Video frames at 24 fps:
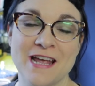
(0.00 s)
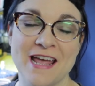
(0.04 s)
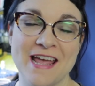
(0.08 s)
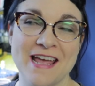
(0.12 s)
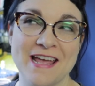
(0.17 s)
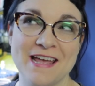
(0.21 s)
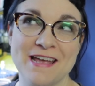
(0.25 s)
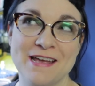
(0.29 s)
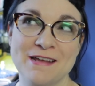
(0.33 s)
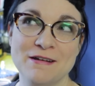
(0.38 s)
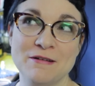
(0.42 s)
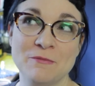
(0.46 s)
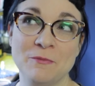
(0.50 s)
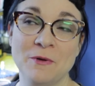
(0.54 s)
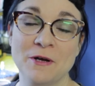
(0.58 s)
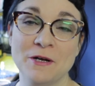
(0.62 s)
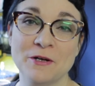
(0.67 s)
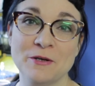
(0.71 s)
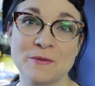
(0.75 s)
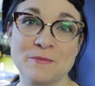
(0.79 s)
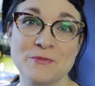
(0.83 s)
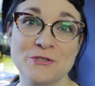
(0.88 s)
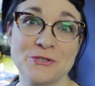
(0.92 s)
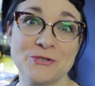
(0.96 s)
and
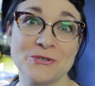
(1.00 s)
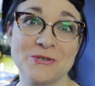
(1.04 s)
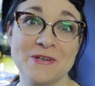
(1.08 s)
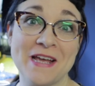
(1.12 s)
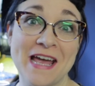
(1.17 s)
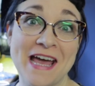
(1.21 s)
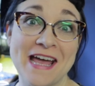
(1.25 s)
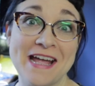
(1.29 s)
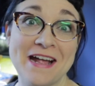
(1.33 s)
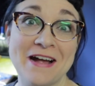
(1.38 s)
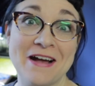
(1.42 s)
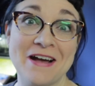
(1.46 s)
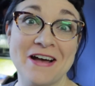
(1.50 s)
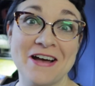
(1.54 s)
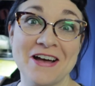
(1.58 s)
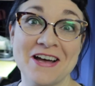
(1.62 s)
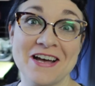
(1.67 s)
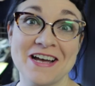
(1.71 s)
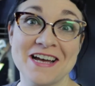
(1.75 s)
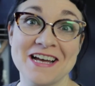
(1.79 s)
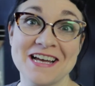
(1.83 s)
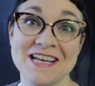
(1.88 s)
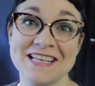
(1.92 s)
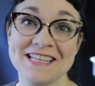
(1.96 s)
welcome to
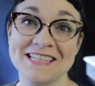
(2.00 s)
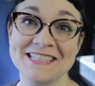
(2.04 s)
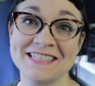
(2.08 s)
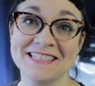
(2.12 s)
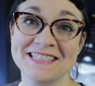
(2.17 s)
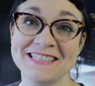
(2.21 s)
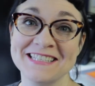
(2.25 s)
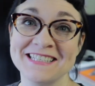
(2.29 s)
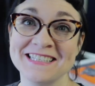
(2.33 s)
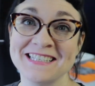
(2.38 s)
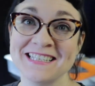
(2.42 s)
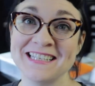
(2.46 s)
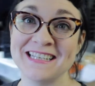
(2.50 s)
chaos.